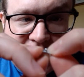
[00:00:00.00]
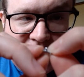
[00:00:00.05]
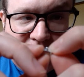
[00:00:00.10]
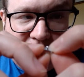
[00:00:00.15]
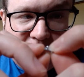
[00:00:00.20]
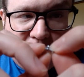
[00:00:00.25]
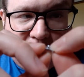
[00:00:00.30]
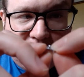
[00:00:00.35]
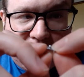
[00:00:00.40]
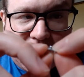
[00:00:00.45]

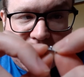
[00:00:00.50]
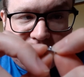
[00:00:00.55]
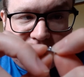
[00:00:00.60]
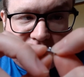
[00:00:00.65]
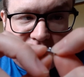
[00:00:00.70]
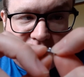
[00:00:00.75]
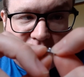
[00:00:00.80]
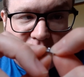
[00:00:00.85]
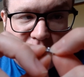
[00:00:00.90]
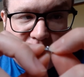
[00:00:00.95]
what I had to
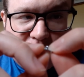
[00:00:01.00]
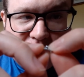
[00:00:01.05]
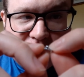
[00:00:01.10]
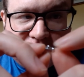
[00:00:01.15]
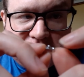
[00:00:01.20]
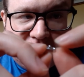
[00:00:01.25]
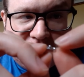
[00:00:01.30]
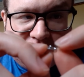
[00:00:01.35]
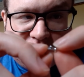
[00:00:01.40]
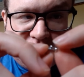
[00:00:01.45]
do was
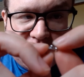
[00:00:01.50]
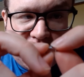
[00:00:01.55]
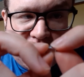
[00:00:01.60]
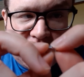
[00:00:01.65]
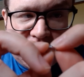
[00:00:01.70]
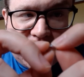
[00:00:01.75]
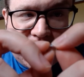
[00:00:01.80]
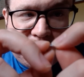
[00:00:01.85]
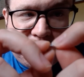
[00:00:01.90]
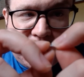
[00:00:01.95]
I
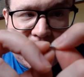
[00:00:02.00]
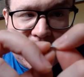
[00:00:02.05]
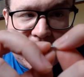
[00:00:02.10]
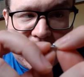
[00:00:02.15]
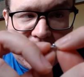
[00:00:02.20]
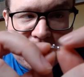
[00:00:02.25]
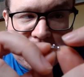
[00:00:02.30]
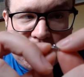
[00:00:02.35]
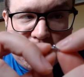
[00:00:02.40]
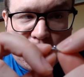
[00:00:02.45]
took a
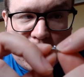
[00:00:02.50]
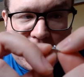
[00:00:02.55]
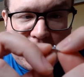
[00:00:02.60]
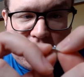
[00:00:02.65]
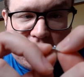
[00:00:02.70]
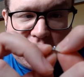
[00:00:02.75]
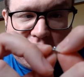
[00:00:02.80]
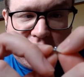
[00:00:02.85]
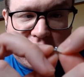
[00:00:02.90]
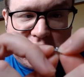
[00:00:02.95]
pair of wire
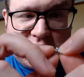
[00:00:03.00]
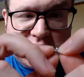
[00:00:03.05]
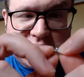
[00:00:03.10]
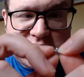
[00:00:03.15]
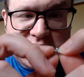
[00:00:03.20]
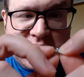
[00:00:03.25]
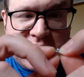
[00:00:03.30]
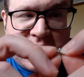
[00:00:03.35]
cutters